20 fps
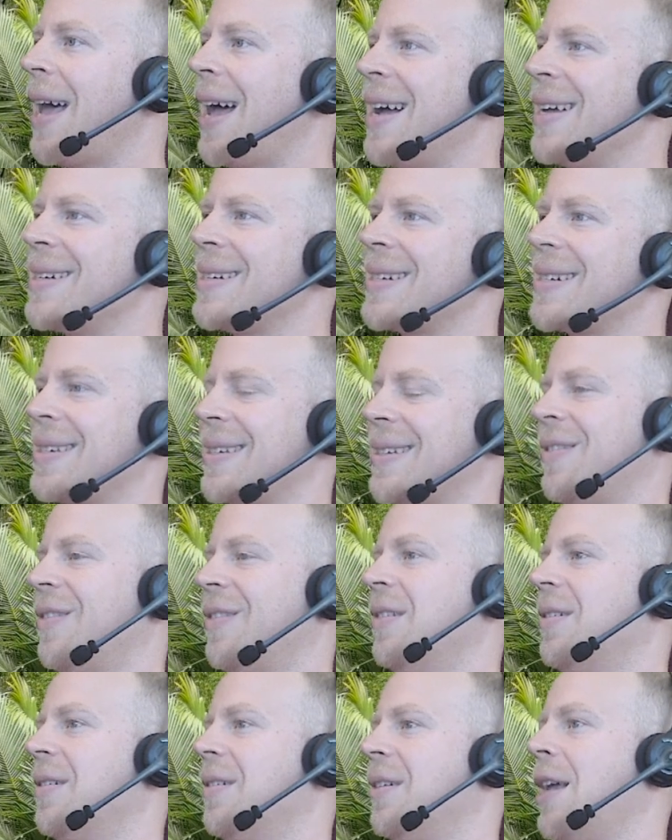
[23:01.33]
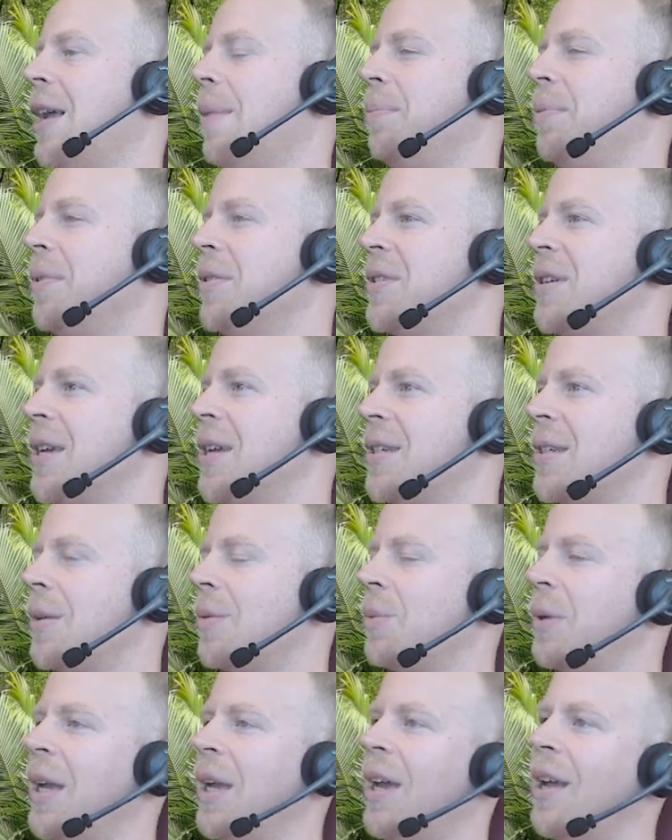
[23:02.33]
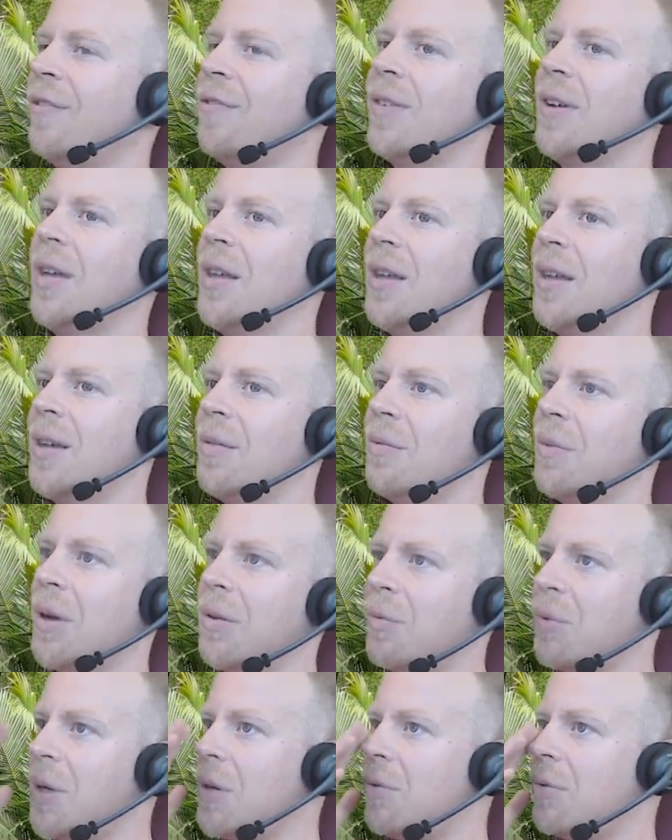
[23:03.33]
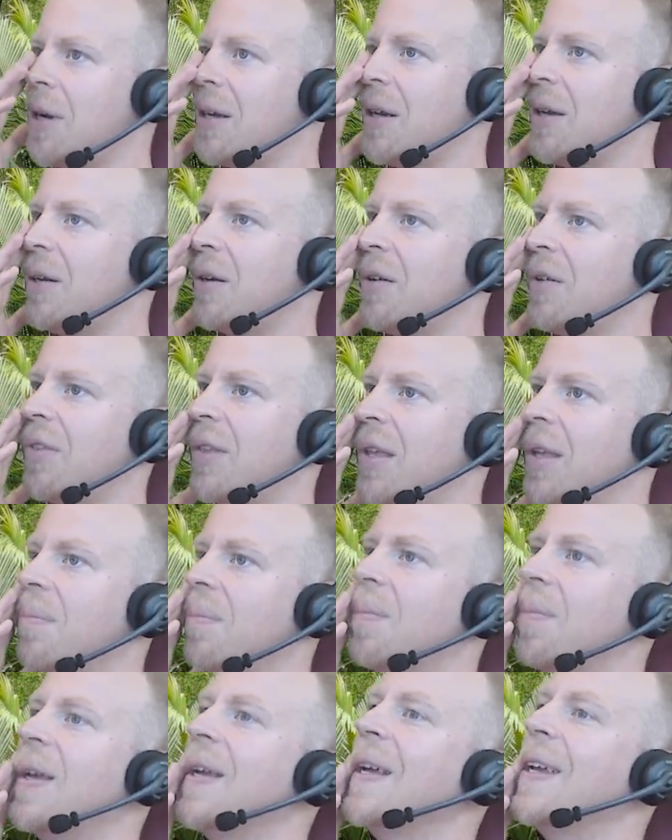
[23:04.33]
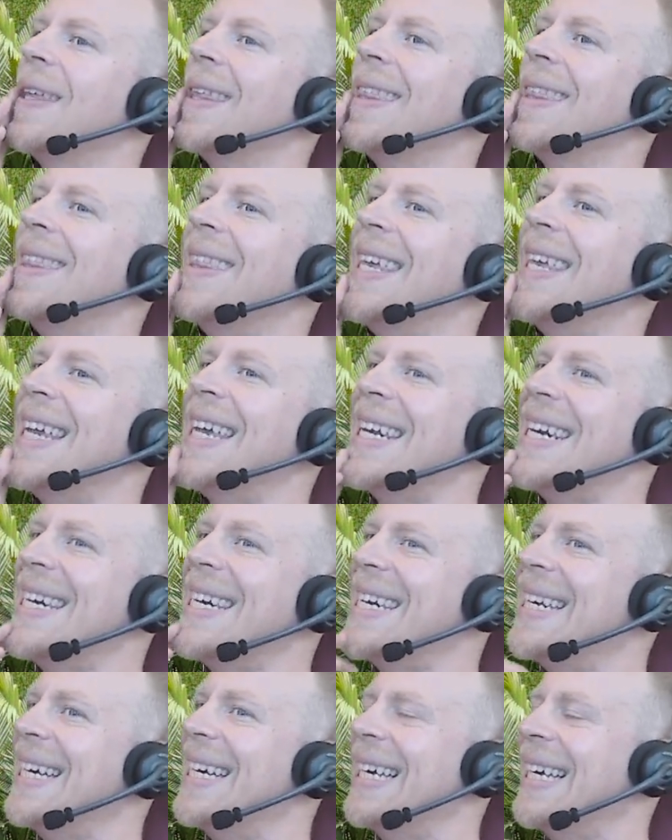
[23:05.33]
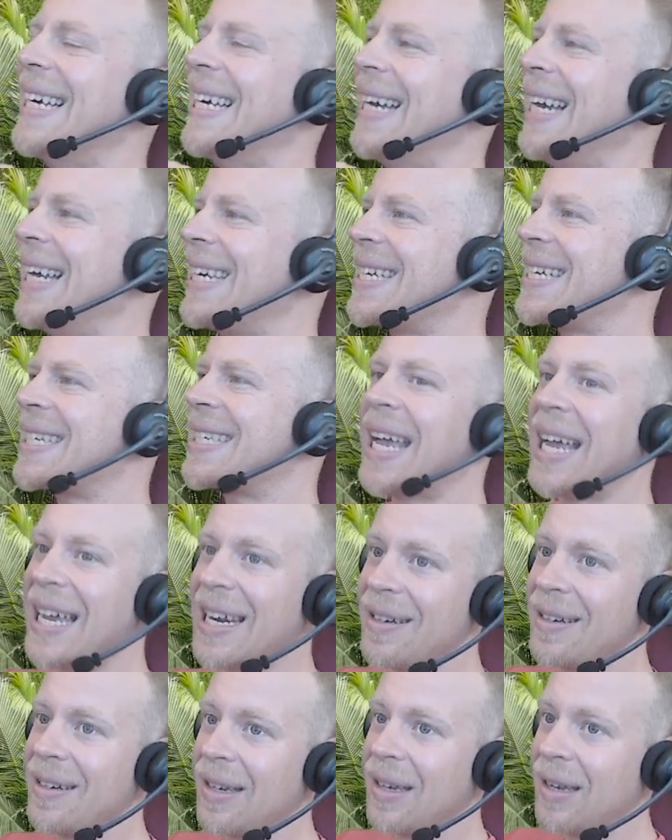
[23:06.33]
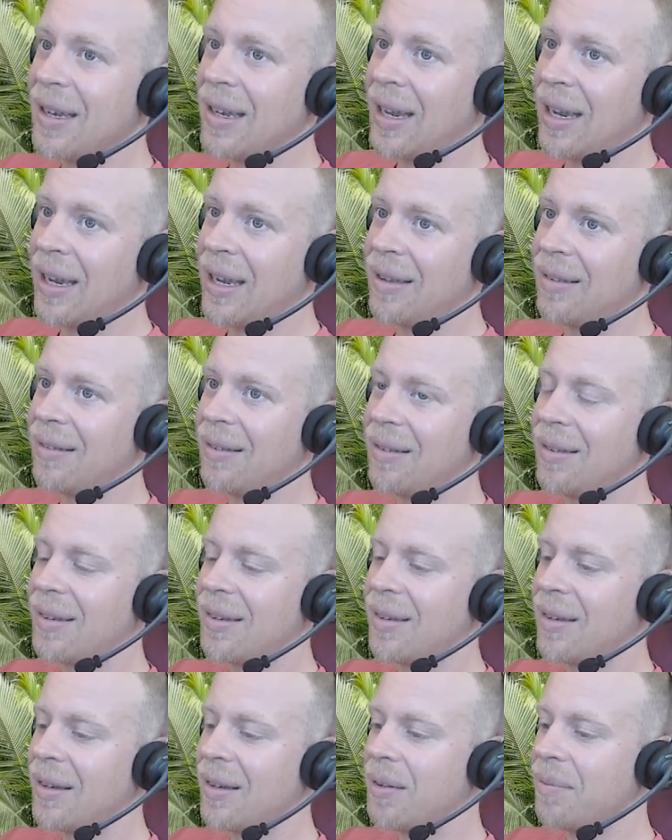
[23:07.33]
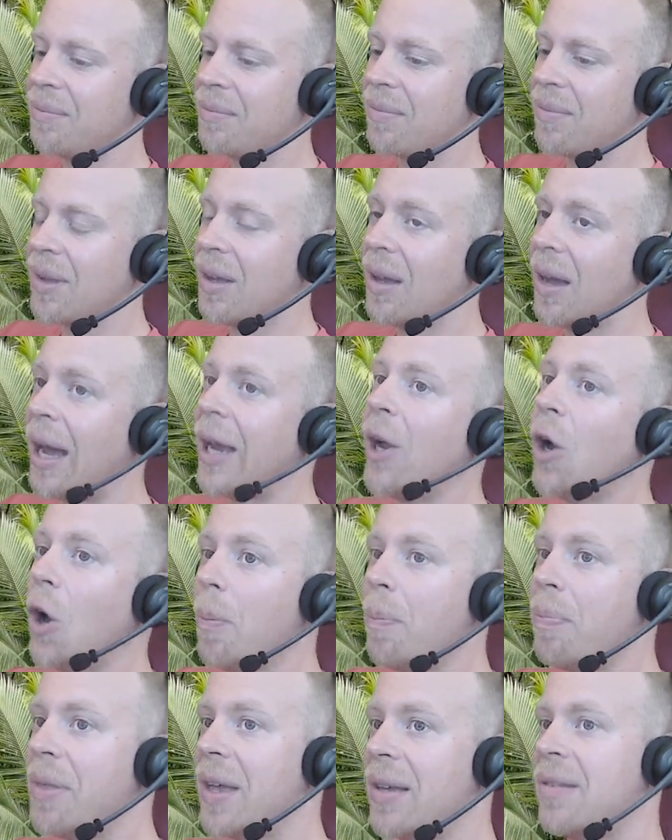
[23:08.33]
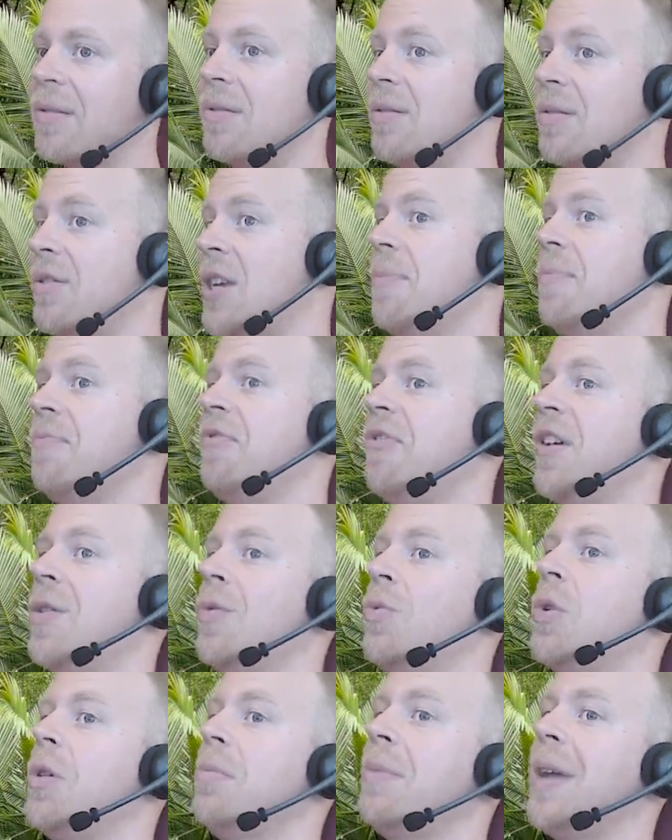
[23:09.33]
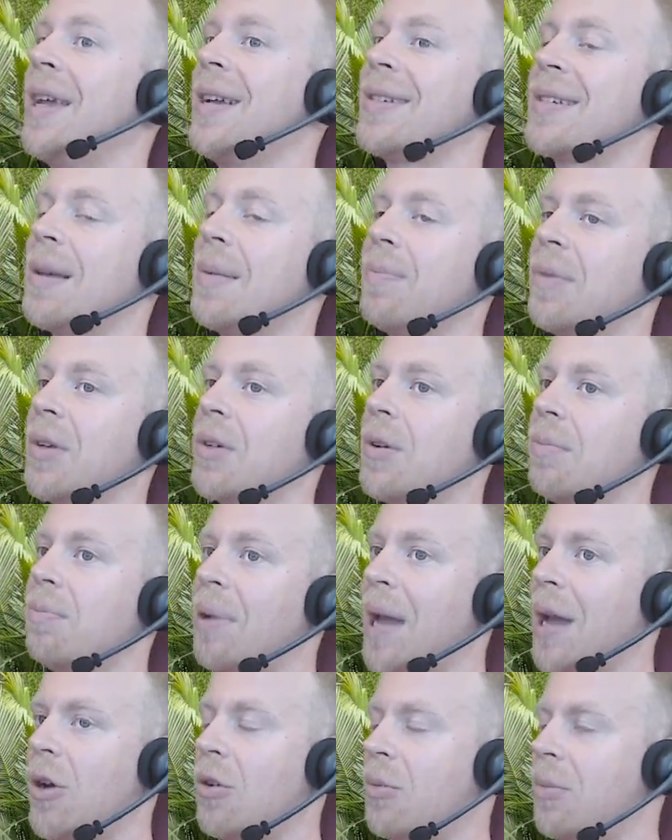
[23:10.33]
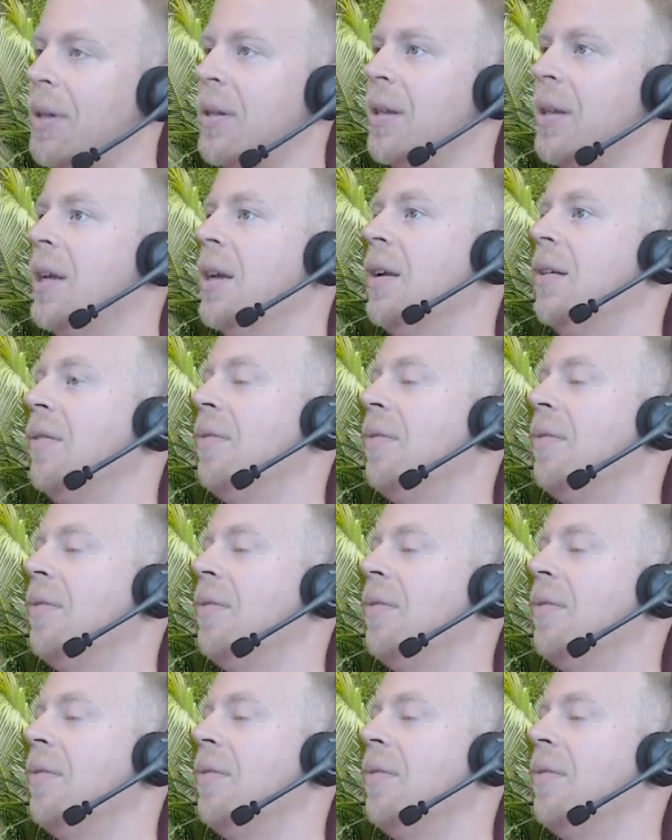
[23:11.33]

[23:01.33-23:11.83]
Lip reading: last couple of sets that we have. When we run out of them, then it's done. And I hope that GemFan will make something comparable.